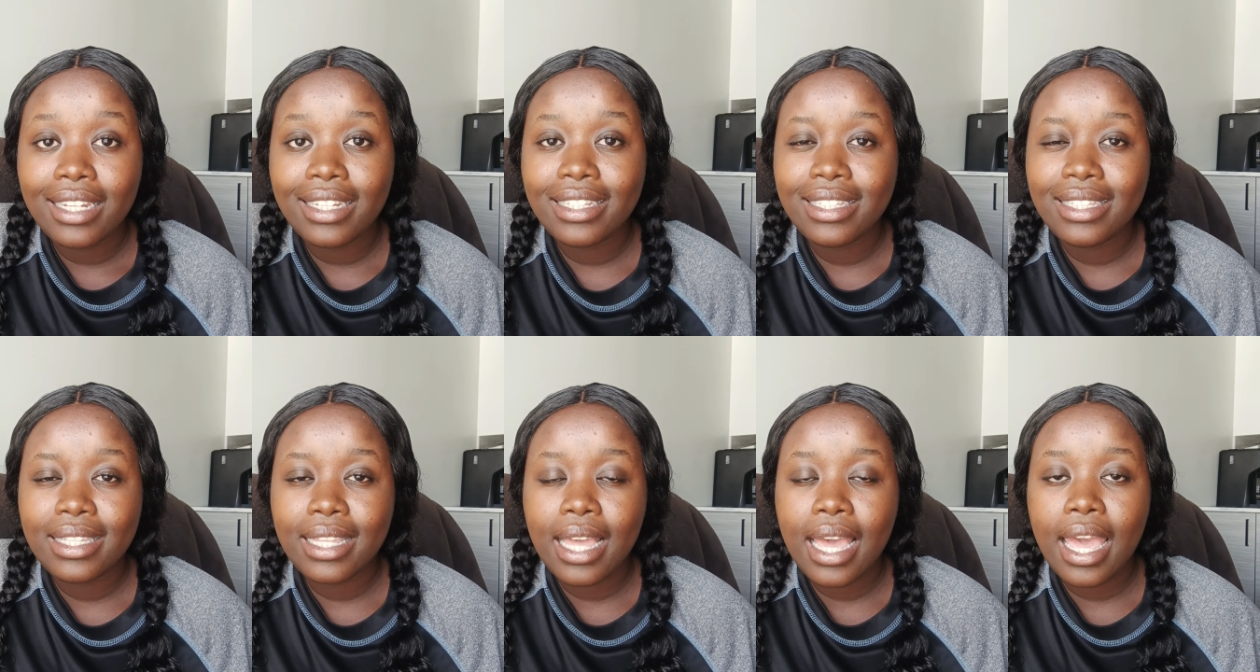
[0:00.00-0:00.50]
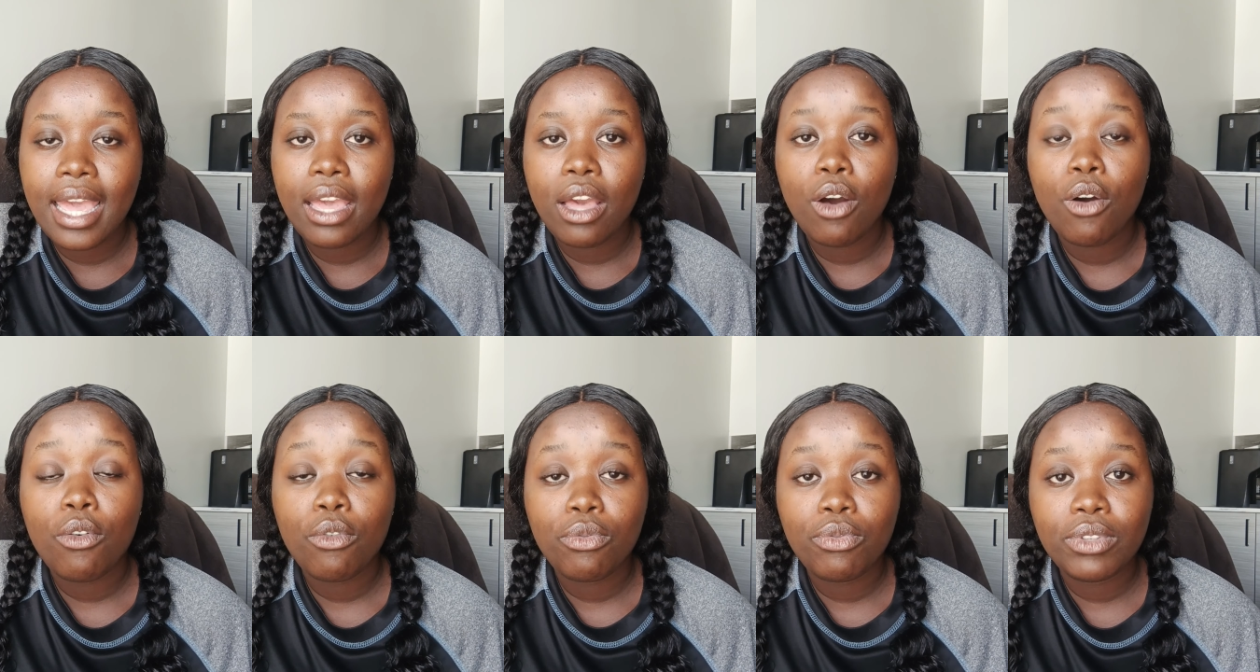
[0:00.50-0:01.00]
DCI
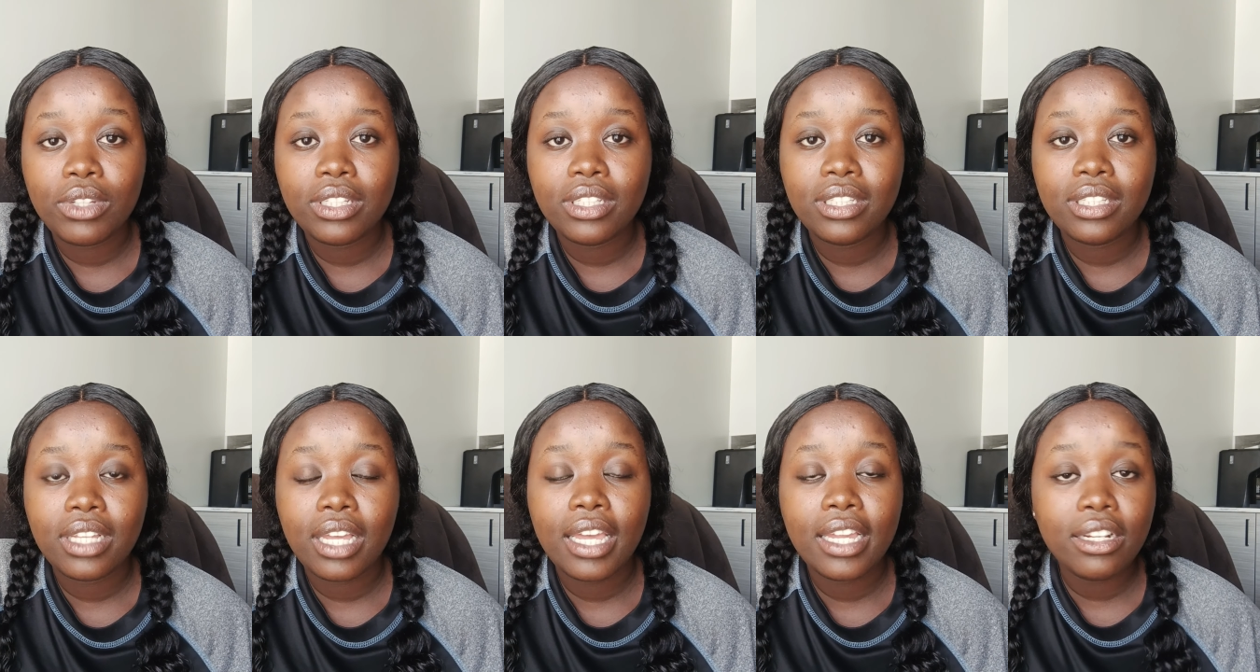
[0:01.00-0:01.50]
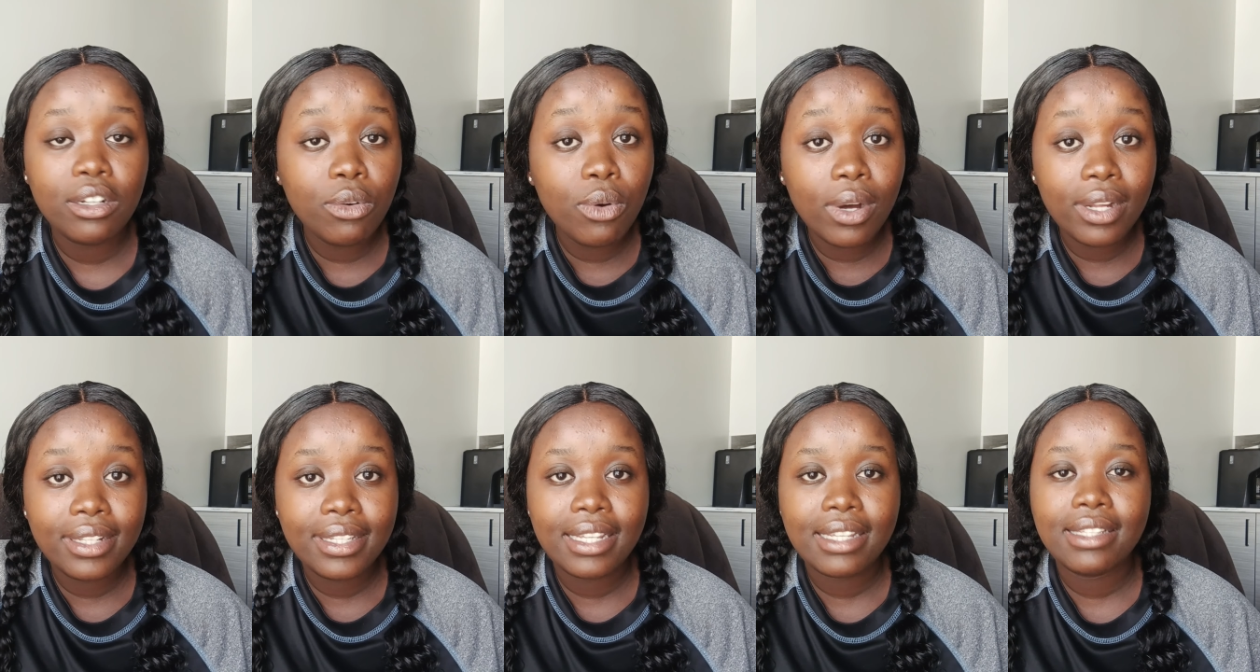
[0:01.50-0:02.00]
office
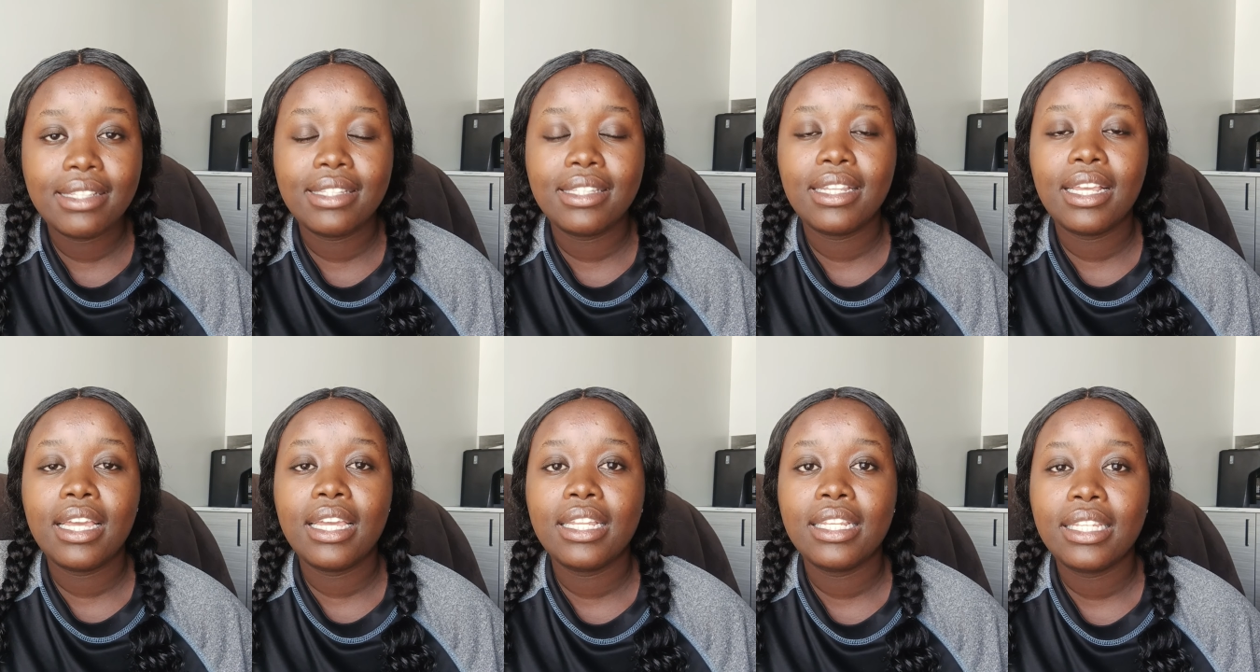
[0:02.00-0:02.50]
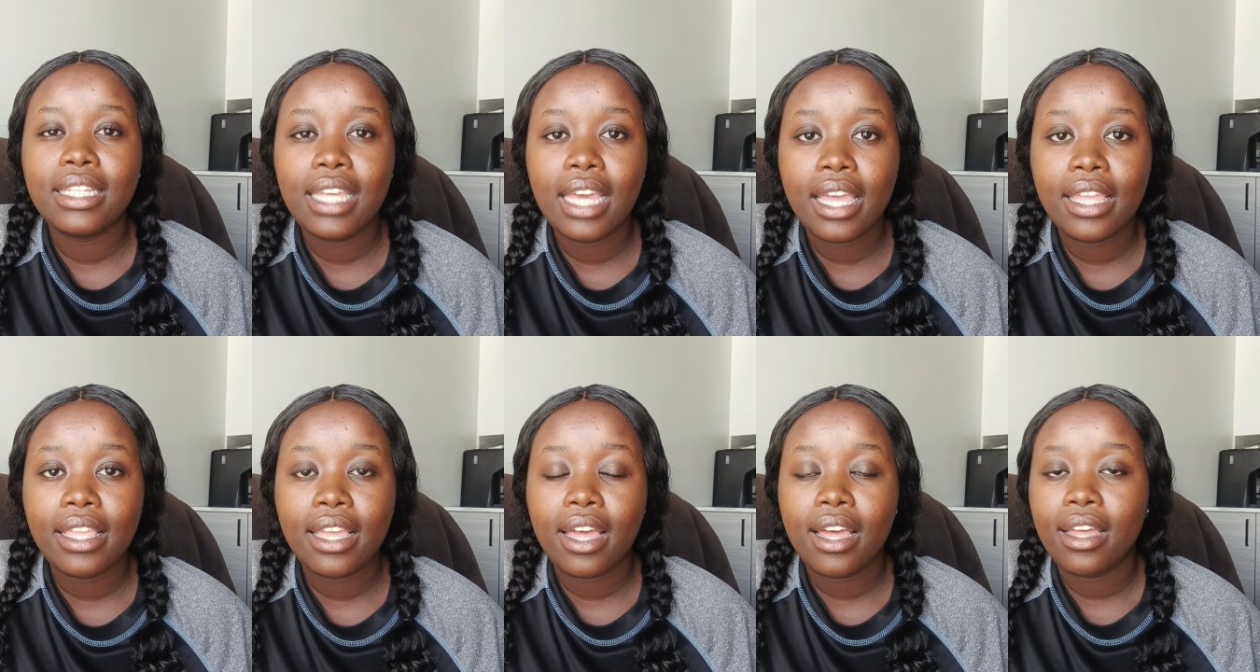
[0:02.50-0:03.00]
headquarters in
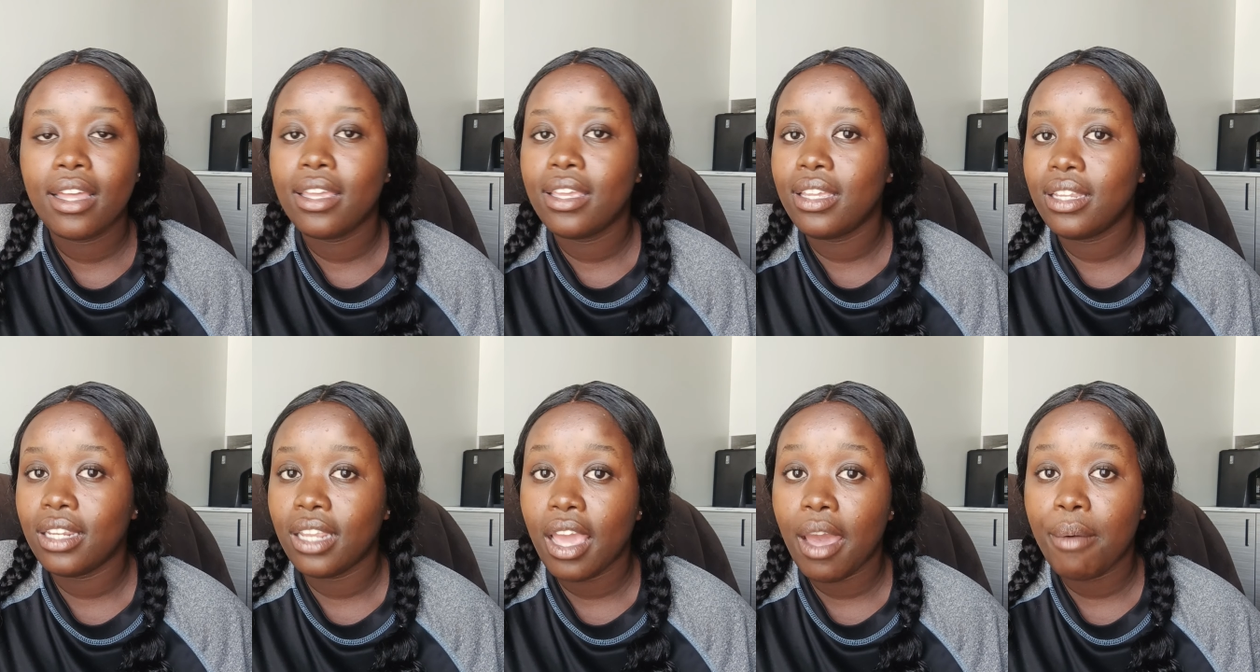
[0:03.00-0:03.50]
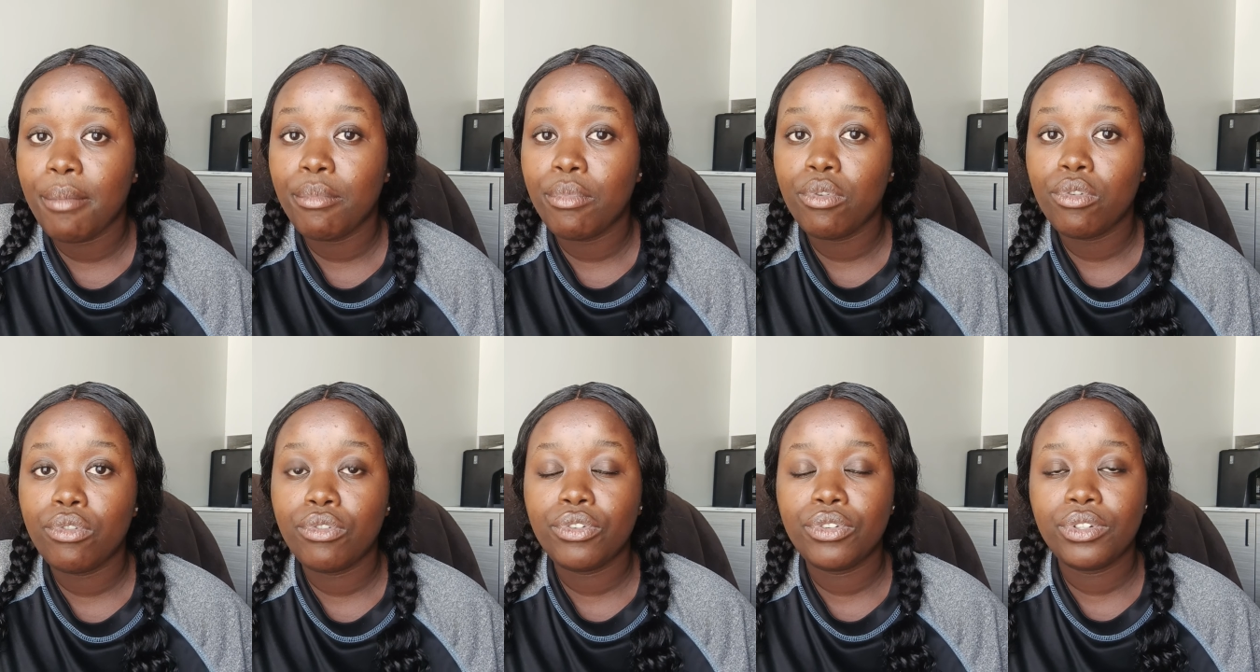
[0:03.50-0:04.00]
Kenya in Kiambu
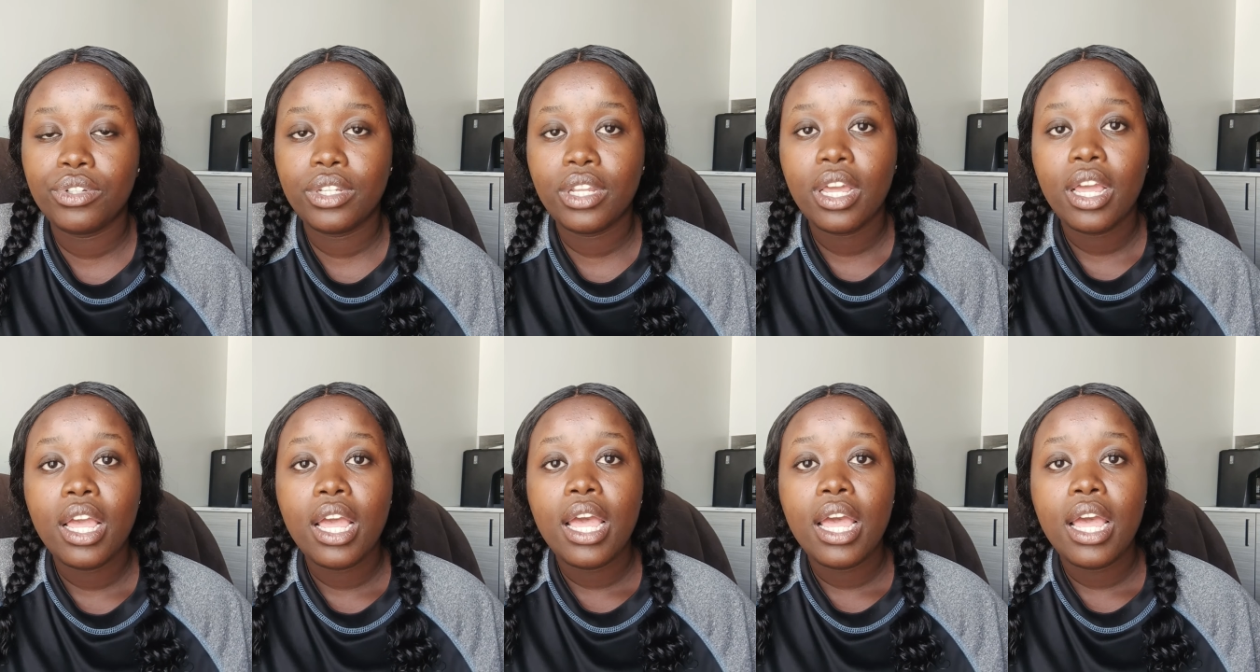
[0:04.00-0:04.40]
Road.